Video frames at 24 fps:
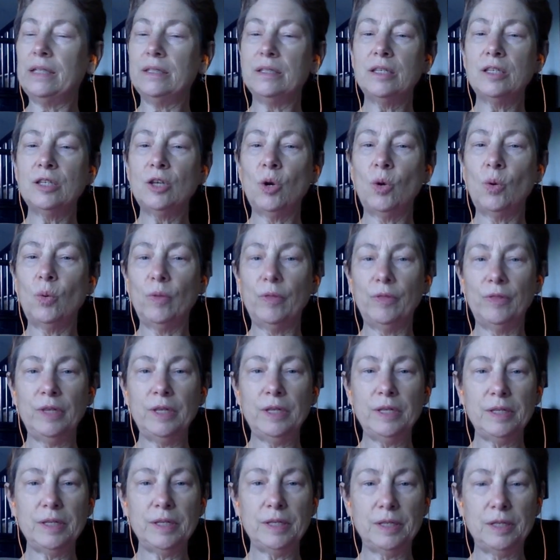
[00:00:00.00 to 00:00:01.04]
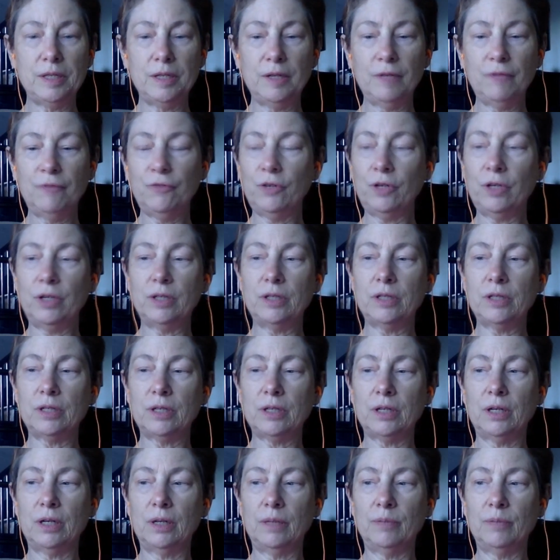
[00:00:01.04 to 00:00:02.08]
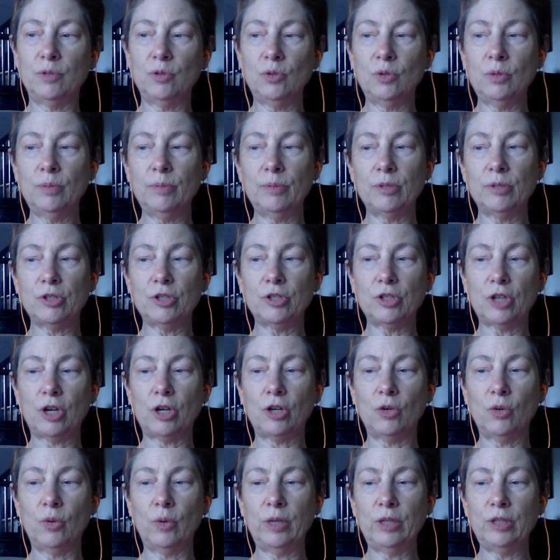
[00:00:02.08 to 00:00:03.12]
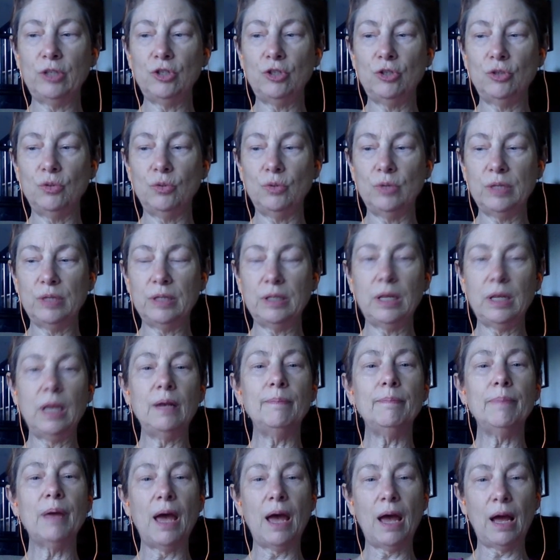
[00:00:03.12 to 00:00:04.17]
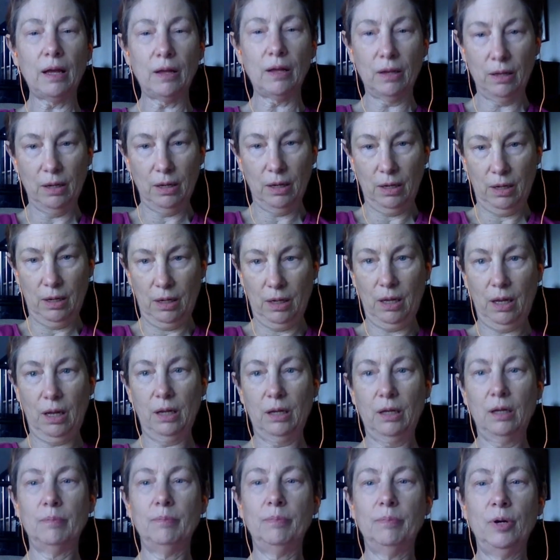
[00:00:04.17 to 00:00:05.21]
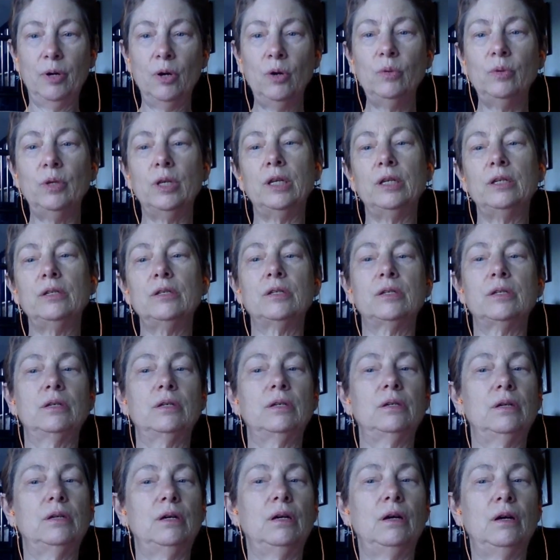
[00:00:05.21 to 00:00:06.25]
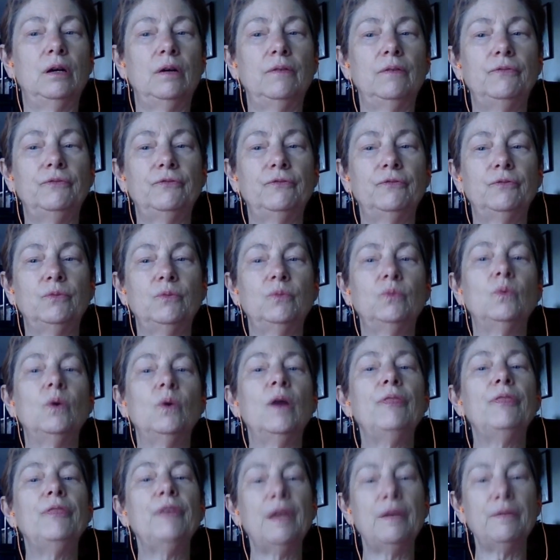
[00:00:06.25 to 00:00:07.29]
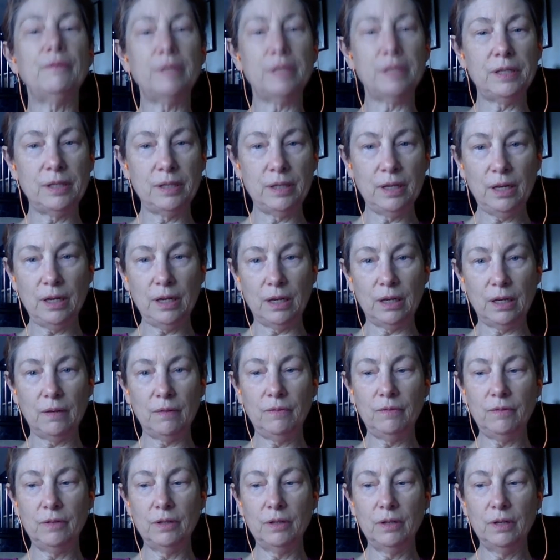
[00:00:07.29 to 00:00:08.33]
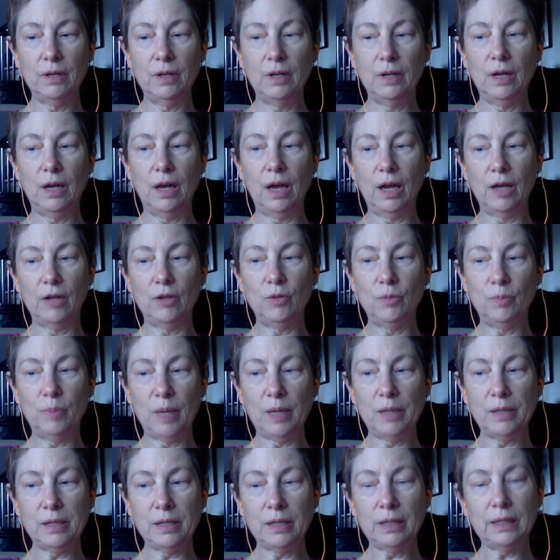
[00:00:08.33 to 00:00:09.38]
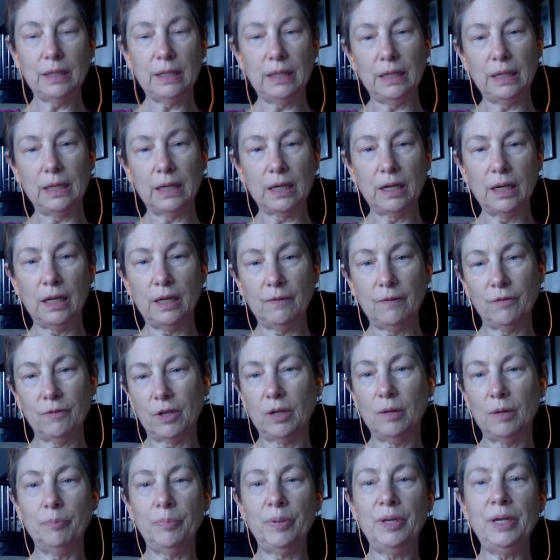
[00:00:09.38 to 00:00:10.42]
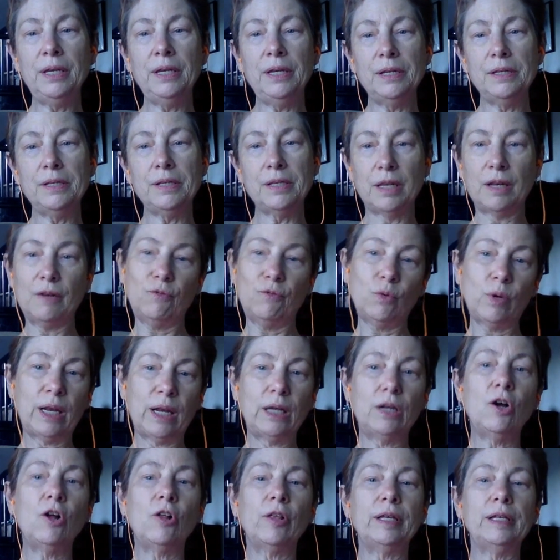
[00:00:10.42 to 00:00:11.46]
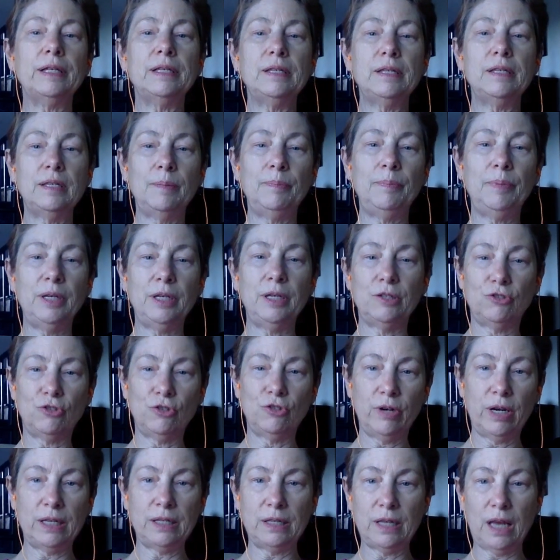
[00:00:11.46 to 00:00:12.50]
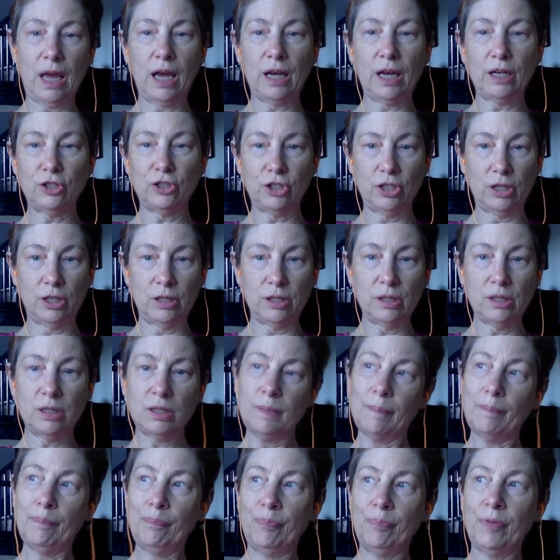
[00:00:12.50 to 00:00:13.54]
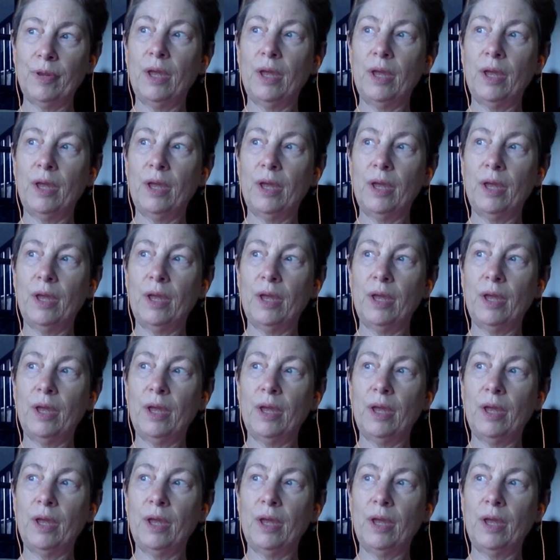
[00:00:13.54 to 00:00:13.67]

And so these different absorbers are going to send back a component of what they received, and you basically get kind of a competing set of what I call incipient transactions.